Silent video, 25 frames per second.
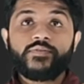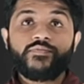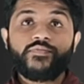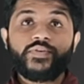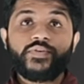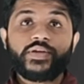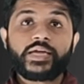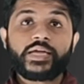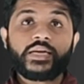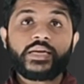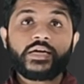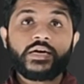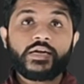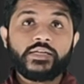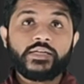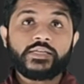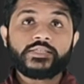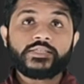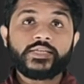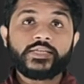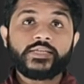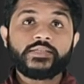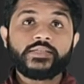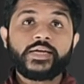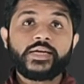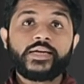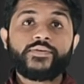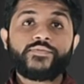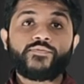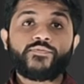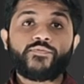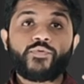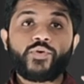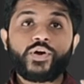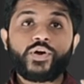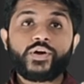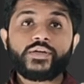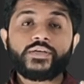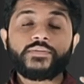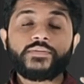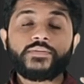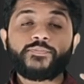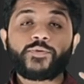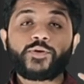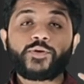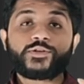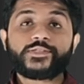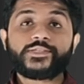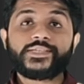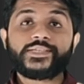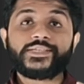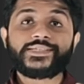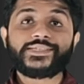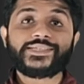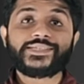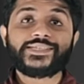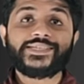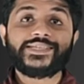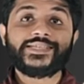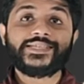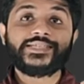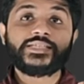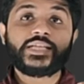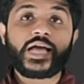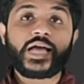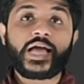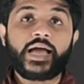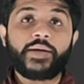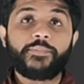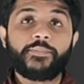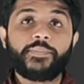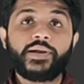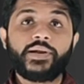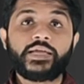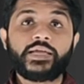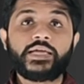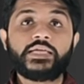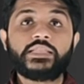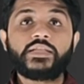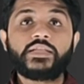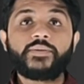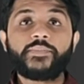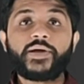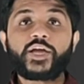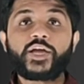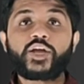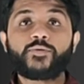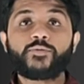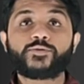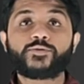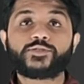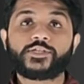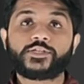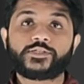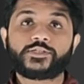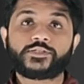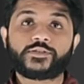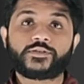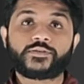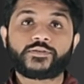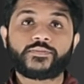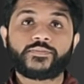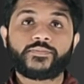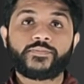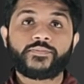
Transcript: we can understand that what process is happening in the microprocessor,